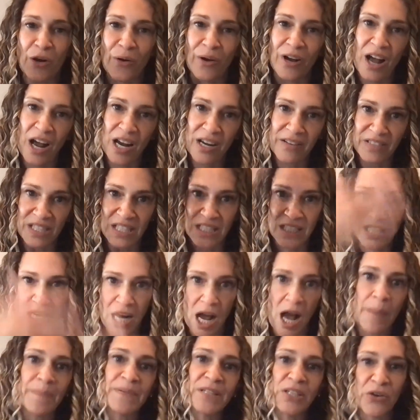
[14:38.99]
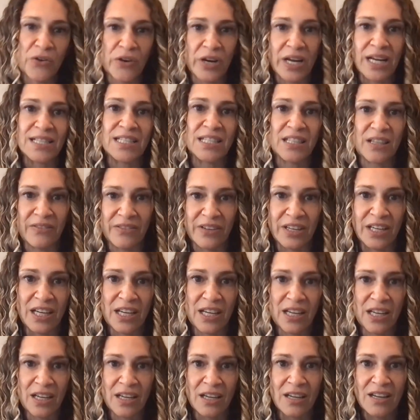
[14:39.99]
You know, it kind of stops
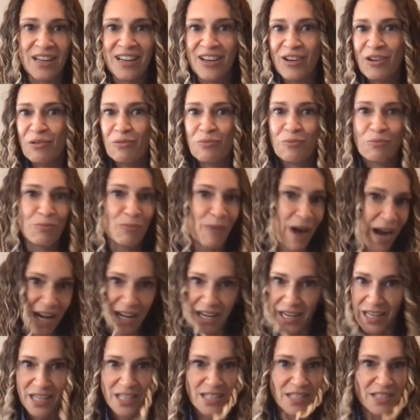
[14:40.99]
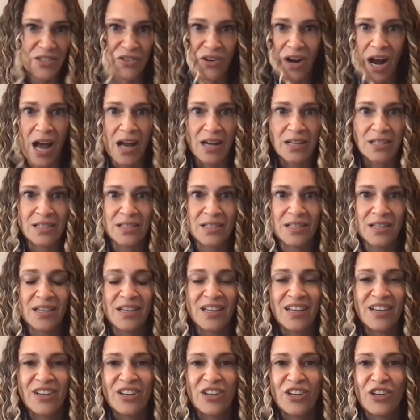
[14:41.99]
creativity right in its tracks,
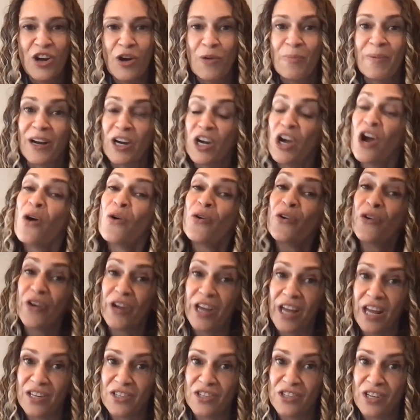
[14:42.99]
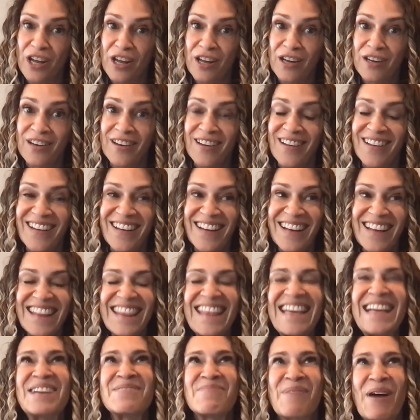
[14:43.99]
you know, but co creation,
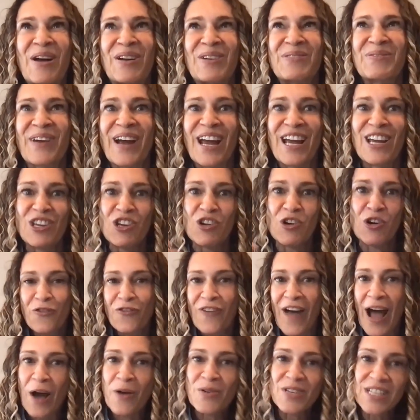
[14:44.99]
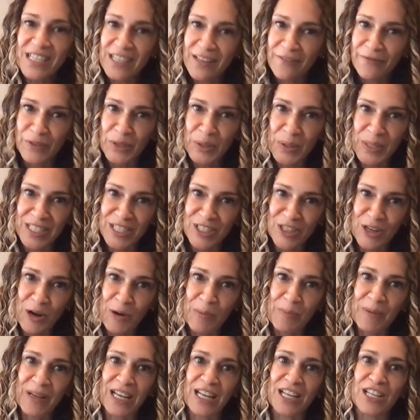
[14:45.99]
think about it, right? You found an
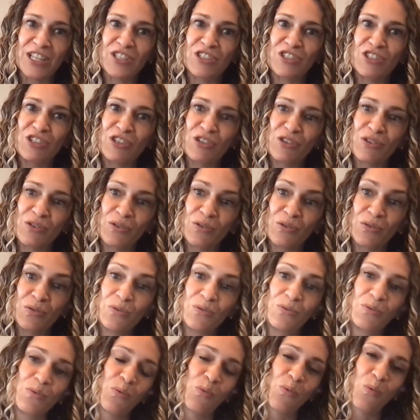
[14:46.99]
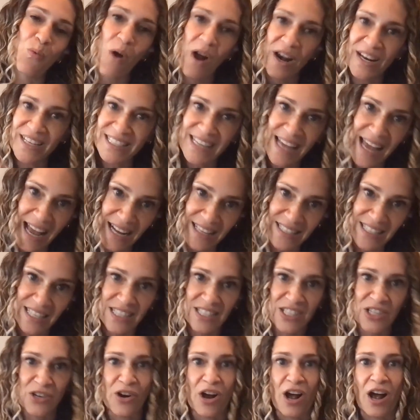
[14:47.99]
influencer because you wanted to
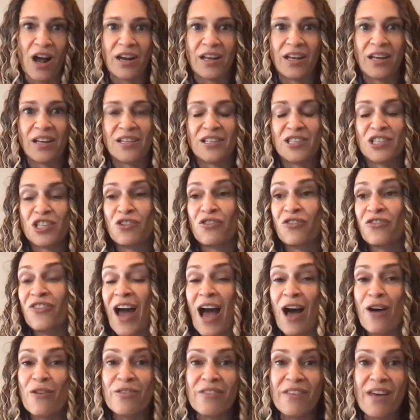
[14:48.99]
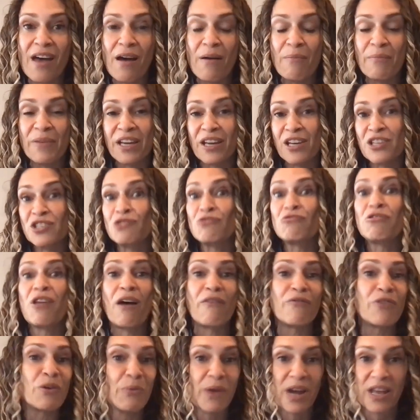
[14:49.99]
access their audience. You found them because you
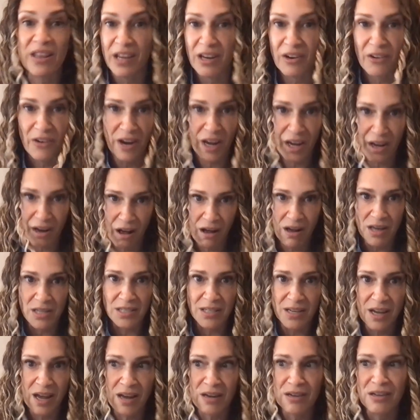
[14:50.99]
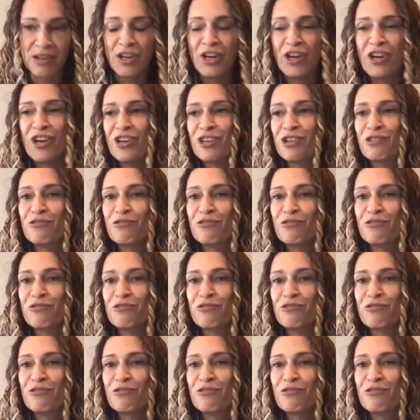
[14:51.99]
love the way they create content.